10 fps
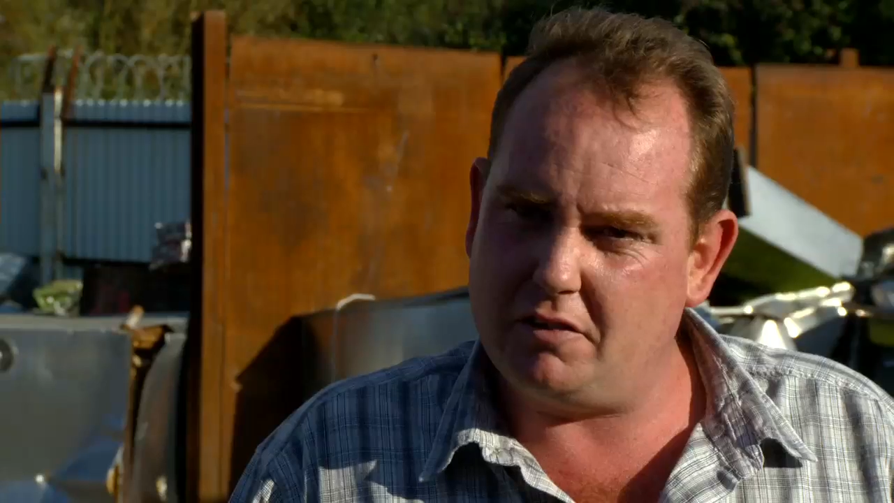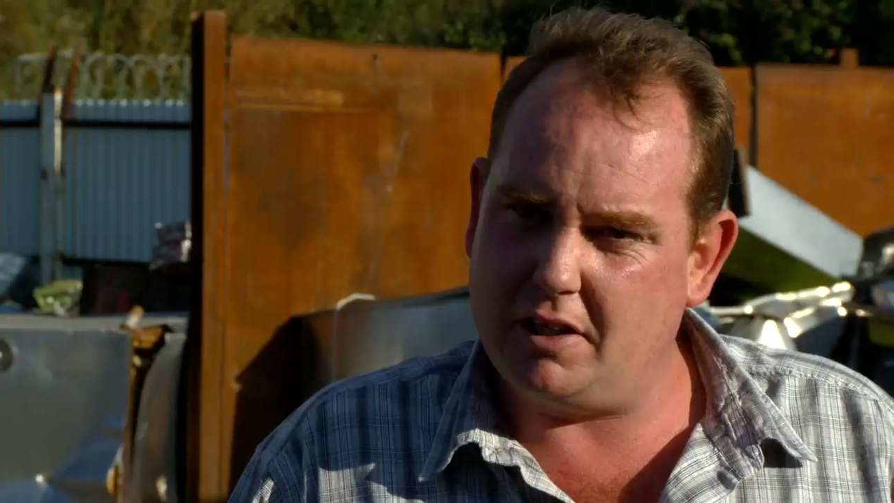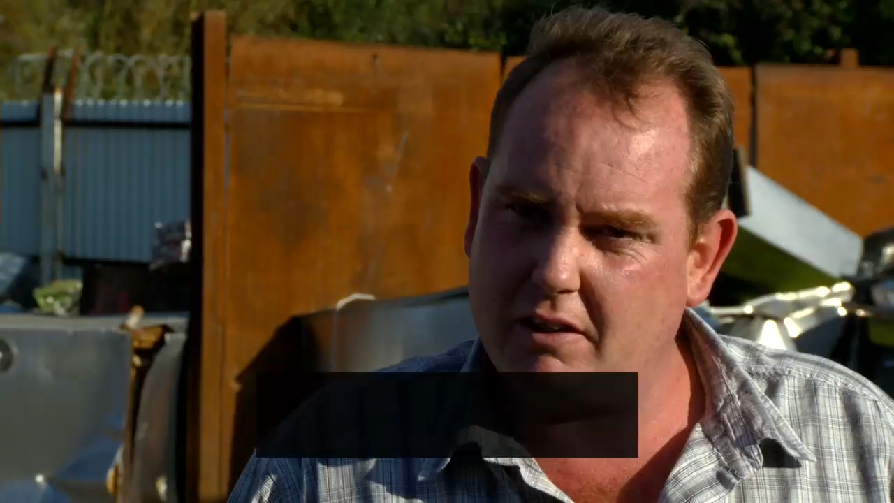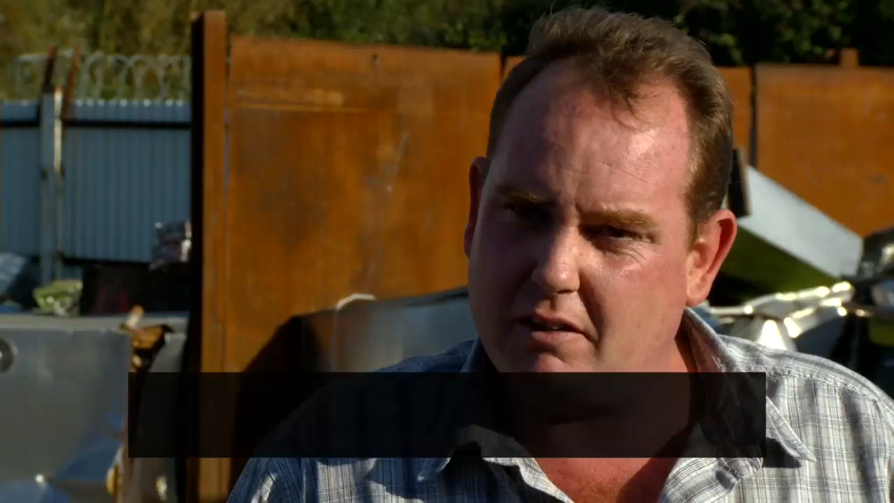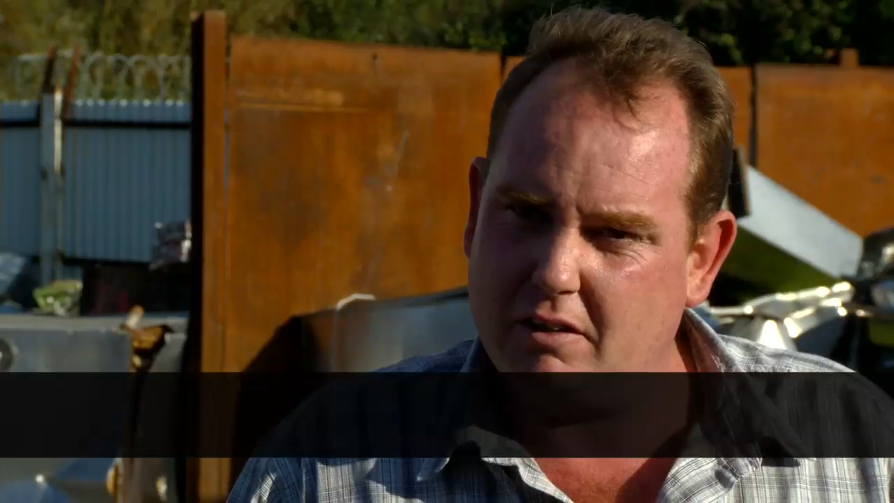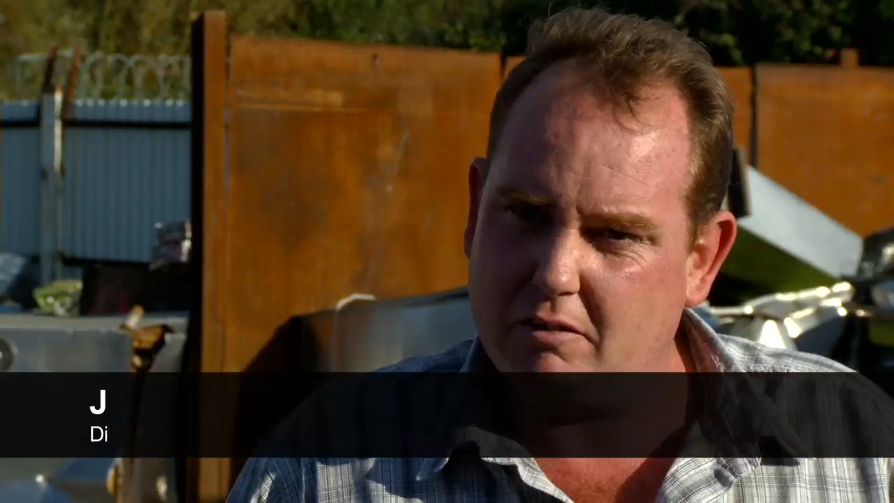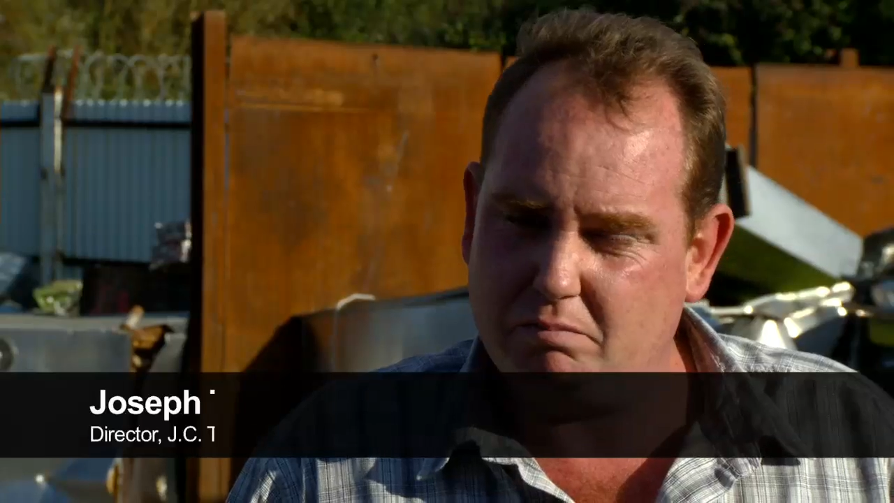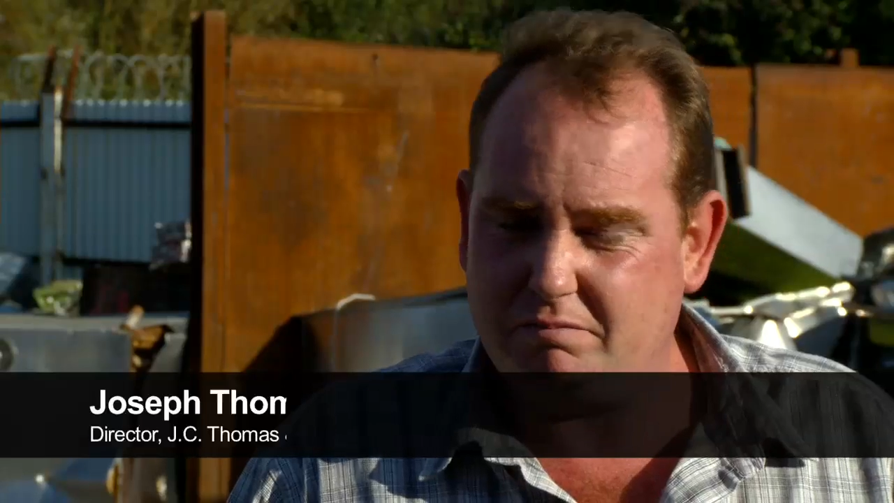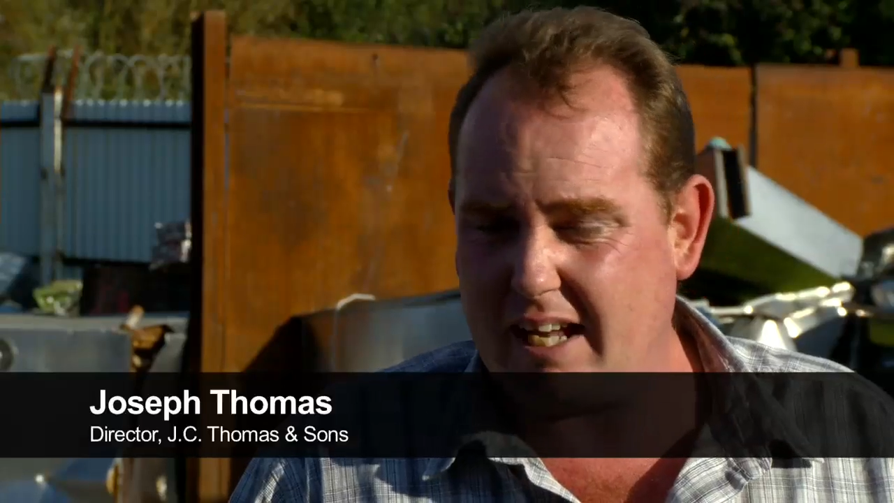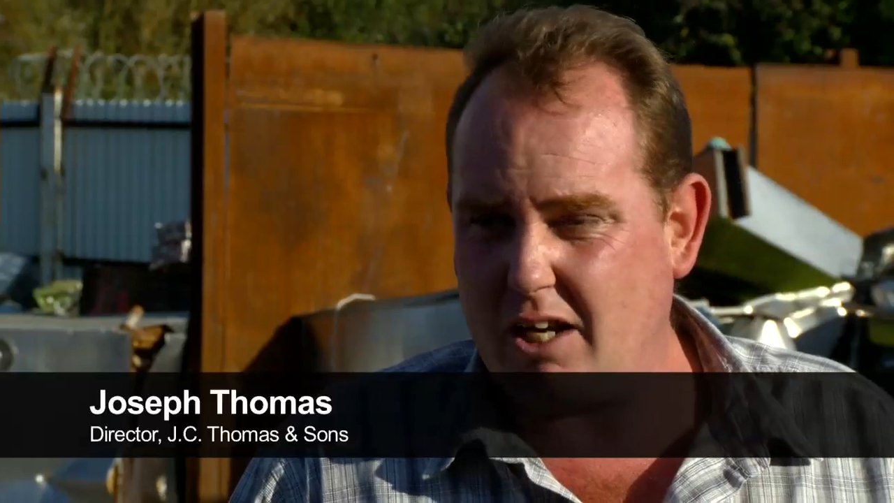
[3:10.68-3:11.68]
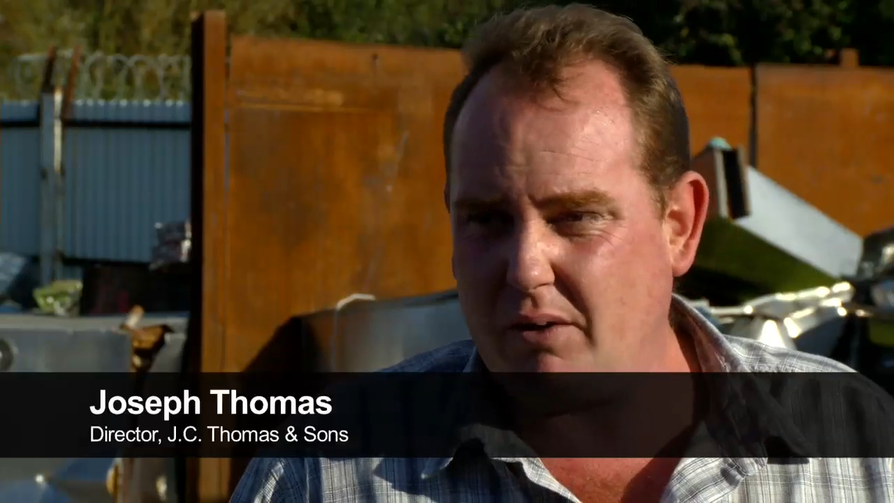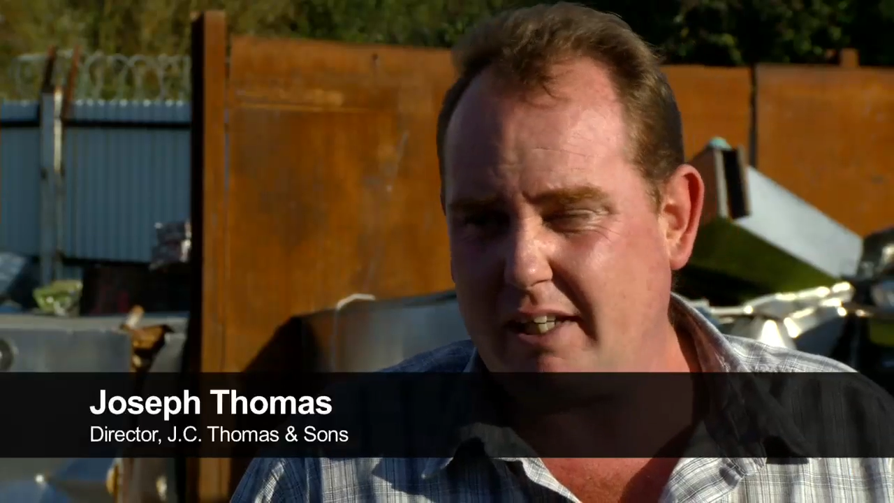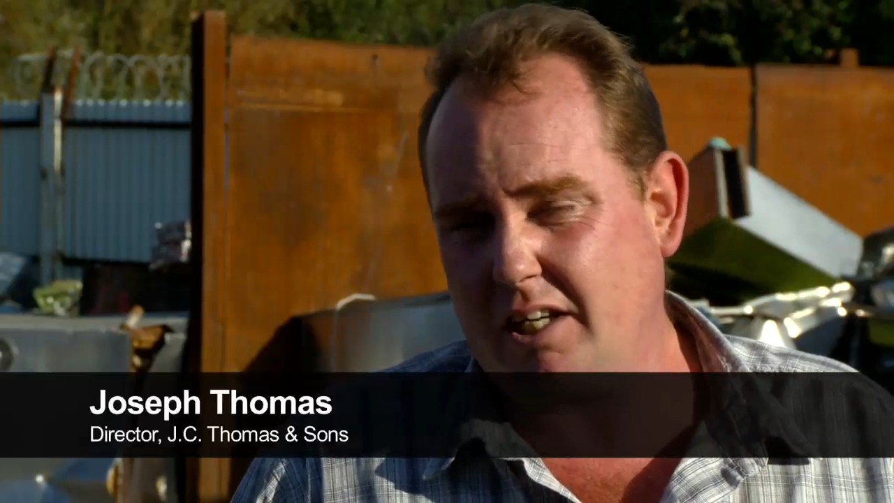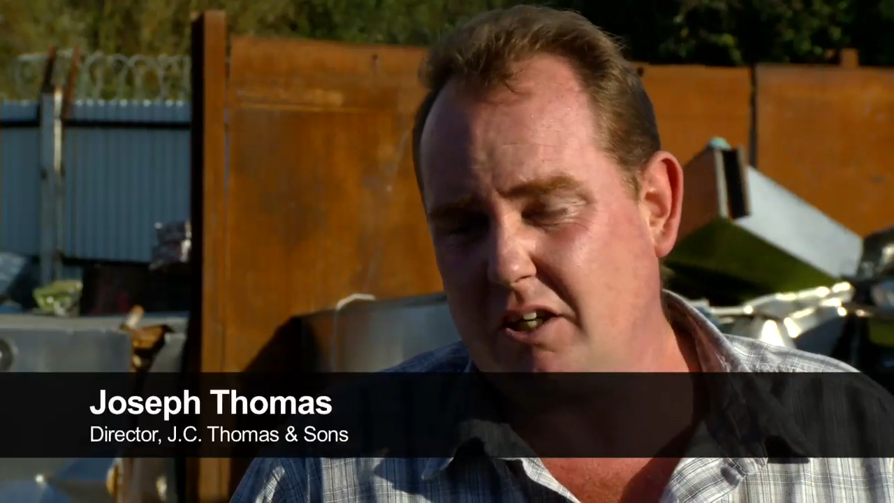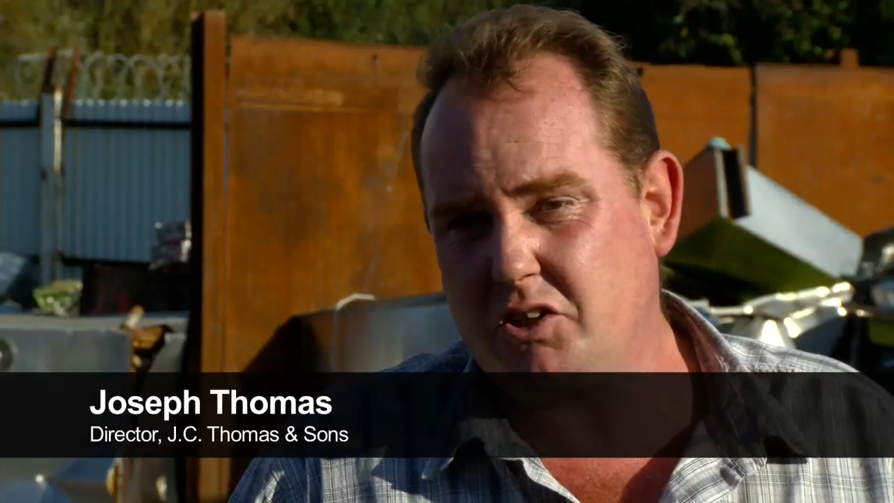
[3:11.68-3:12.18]
think. Now I
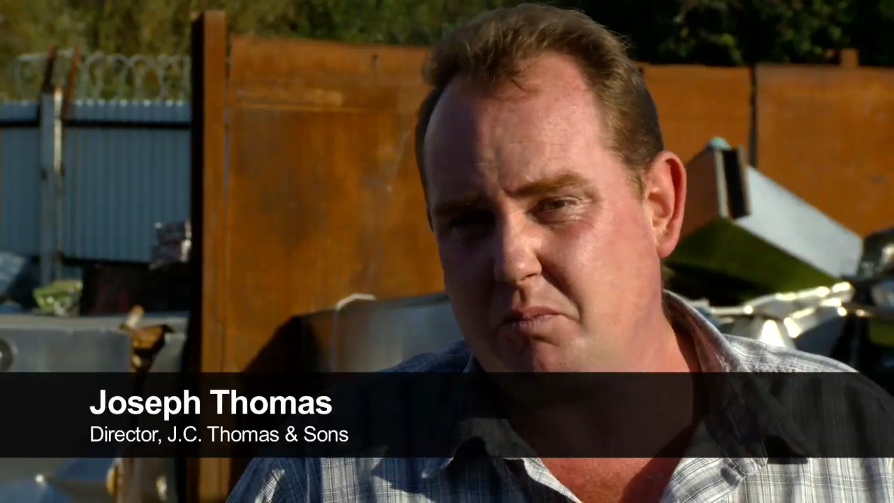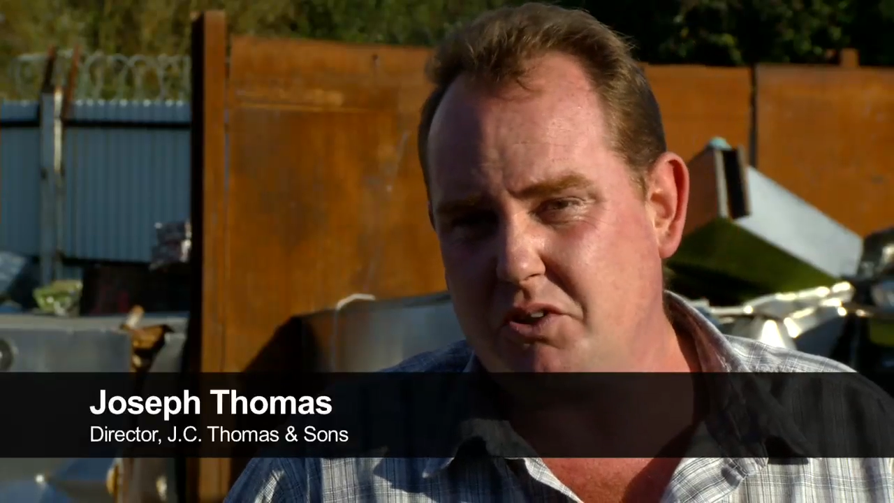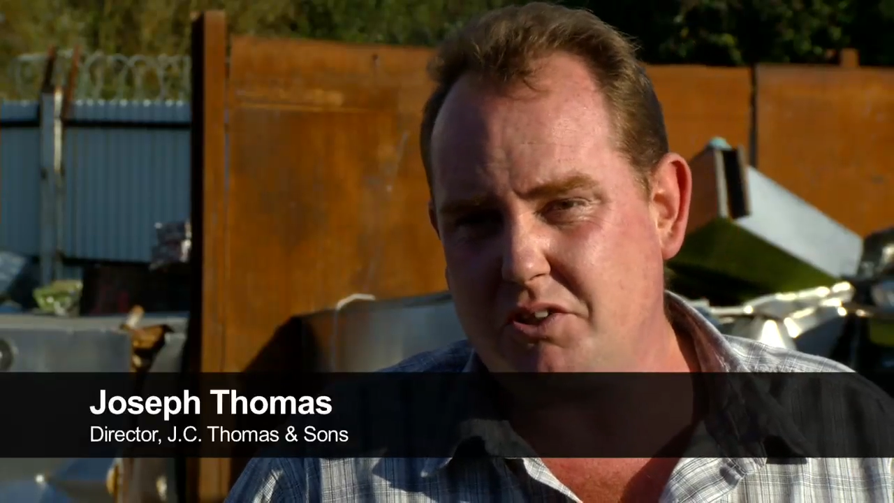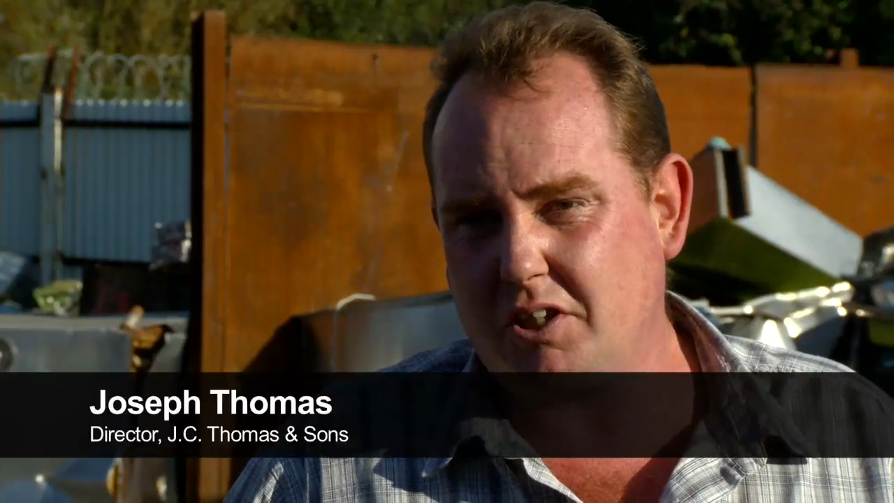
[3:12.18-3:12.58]
get customers